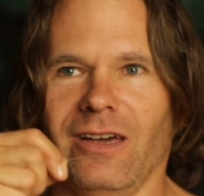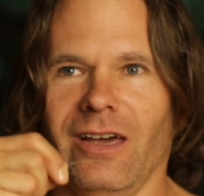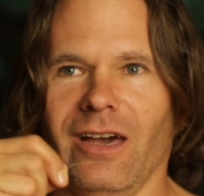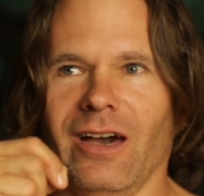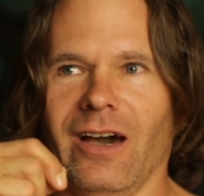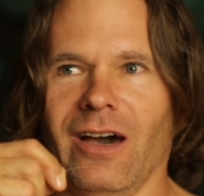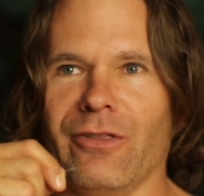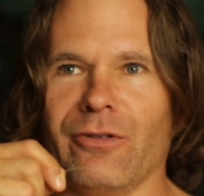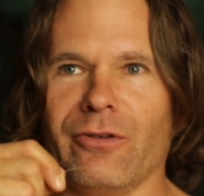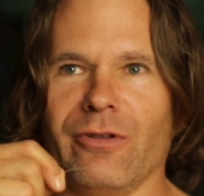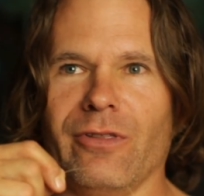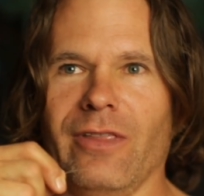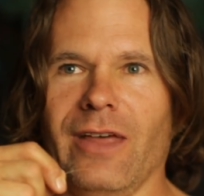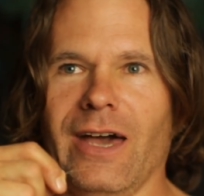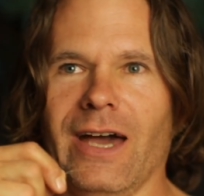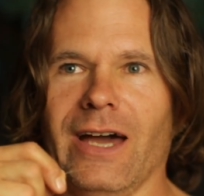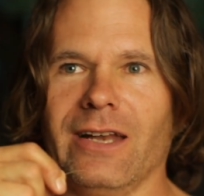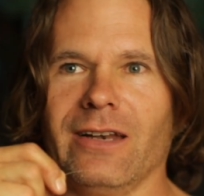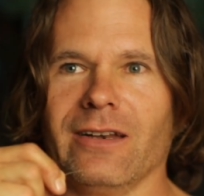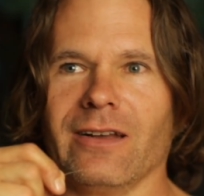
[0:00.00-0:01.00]
Other than
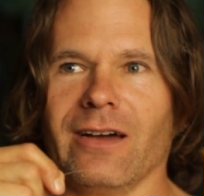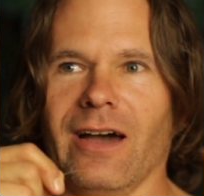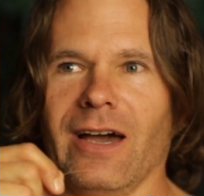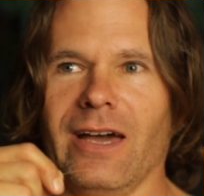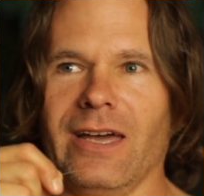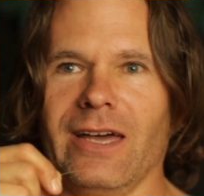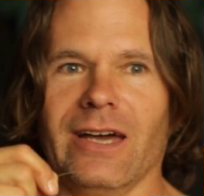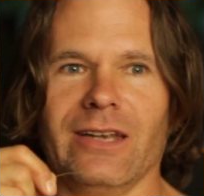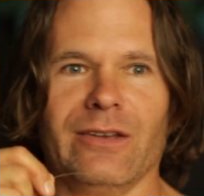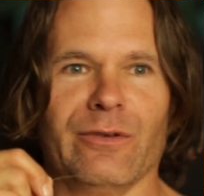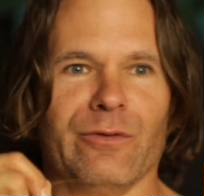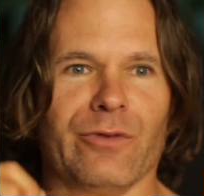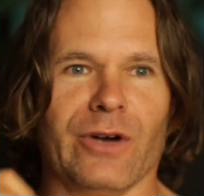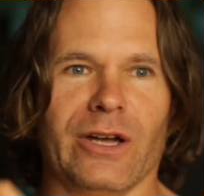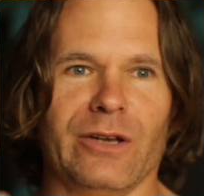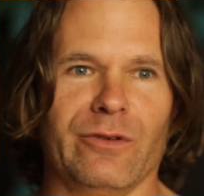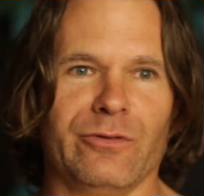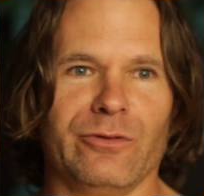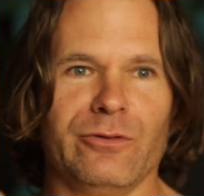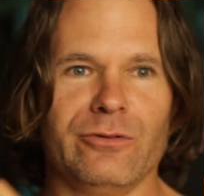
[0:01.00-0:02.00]
that, I had to
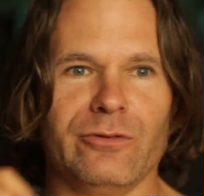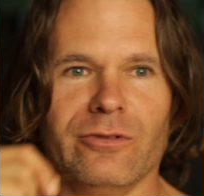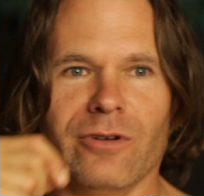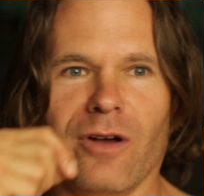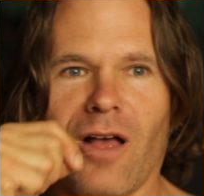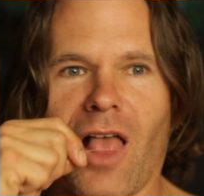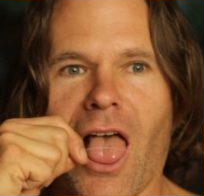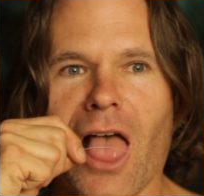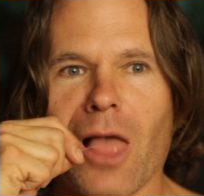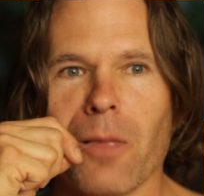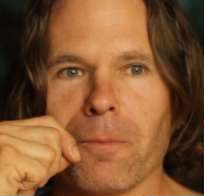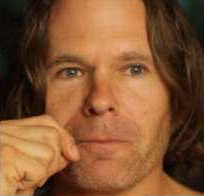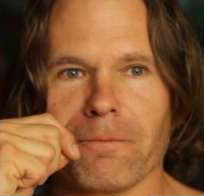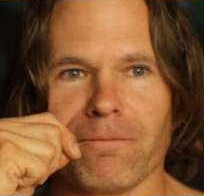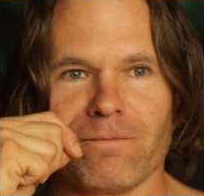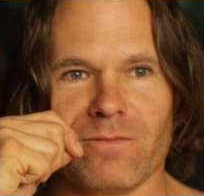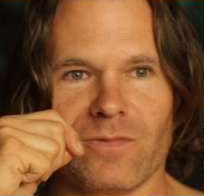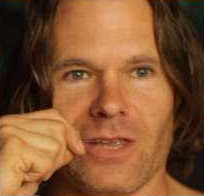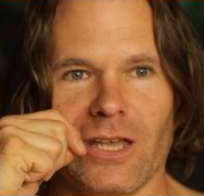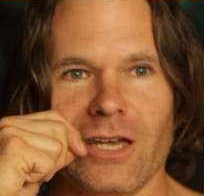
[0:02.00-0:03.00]
find food.
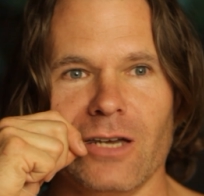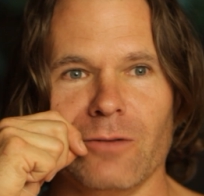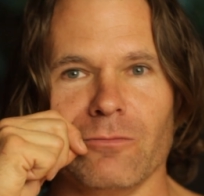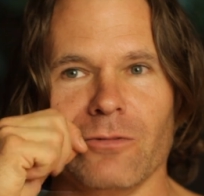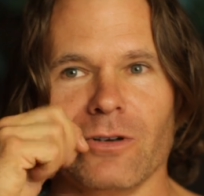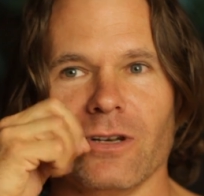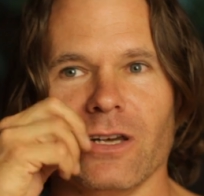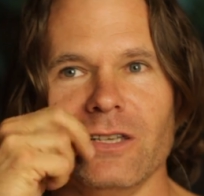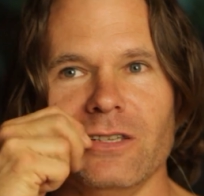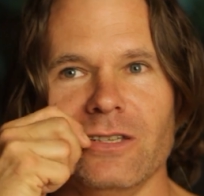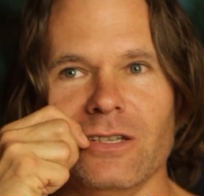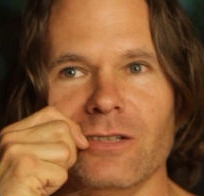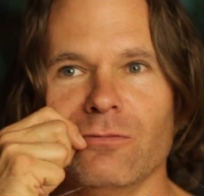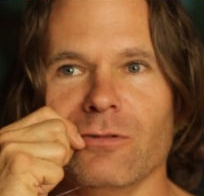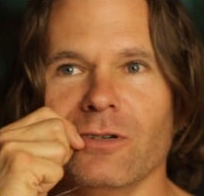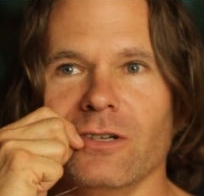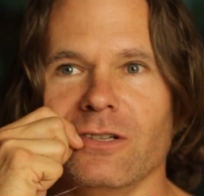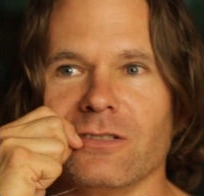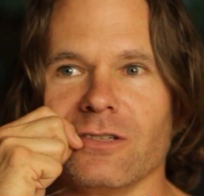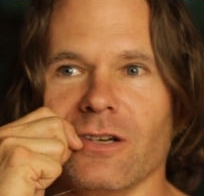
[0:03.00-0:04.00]
And what I did
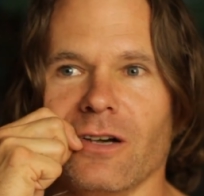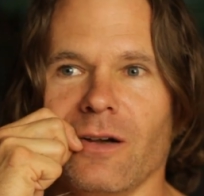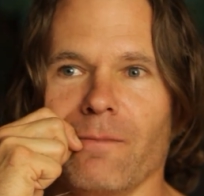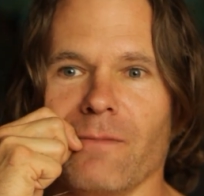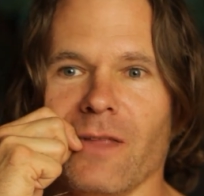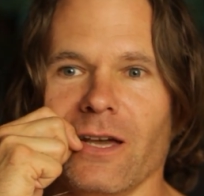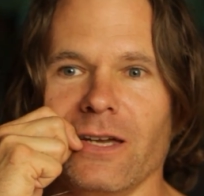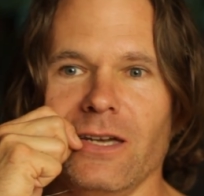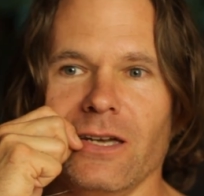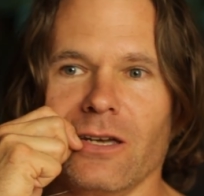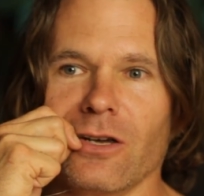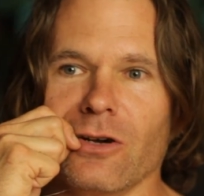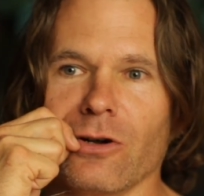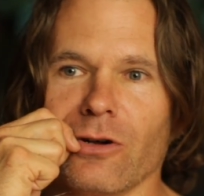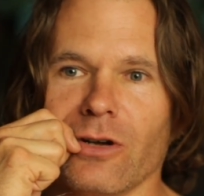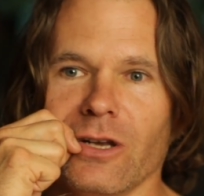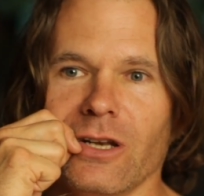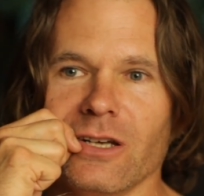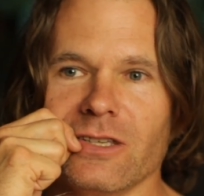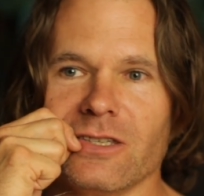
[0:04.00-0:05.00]
was I ate
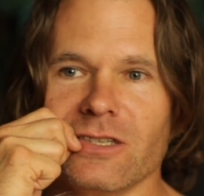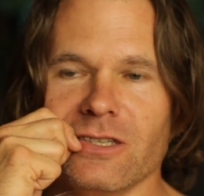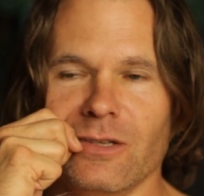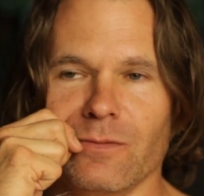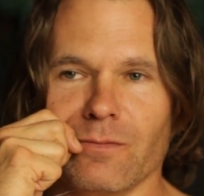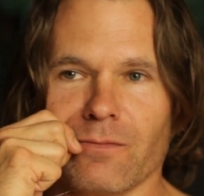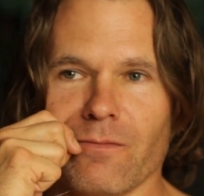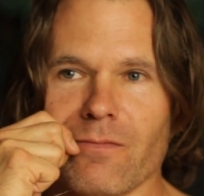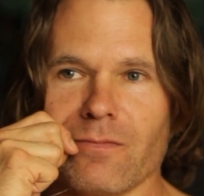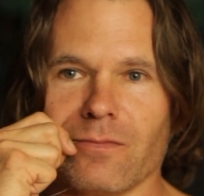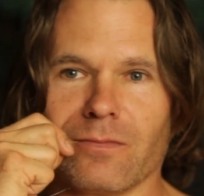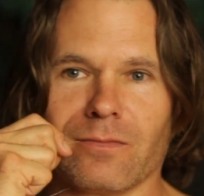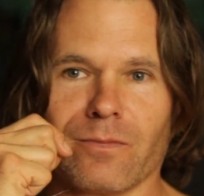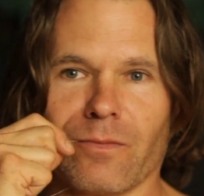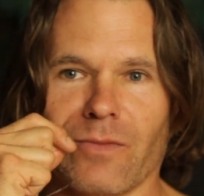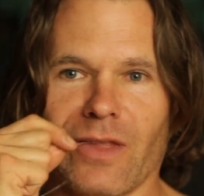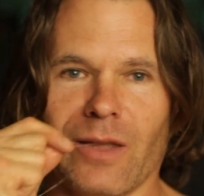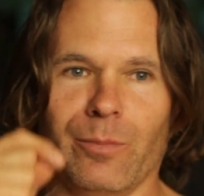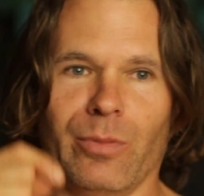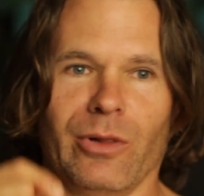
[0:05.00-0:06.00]
coconuts and
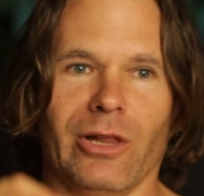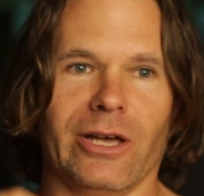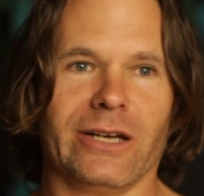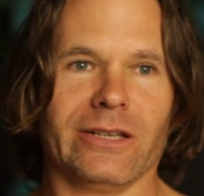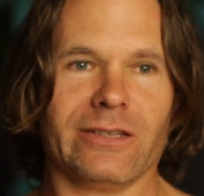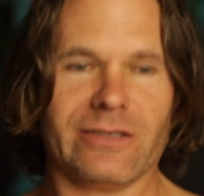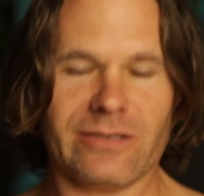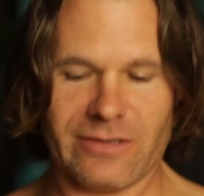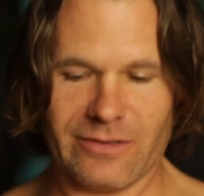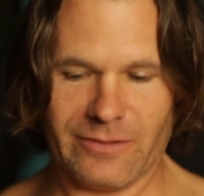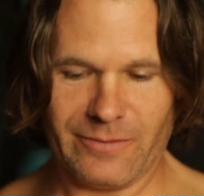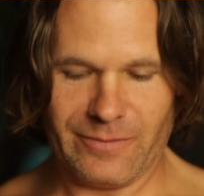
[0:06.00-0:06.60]
plants.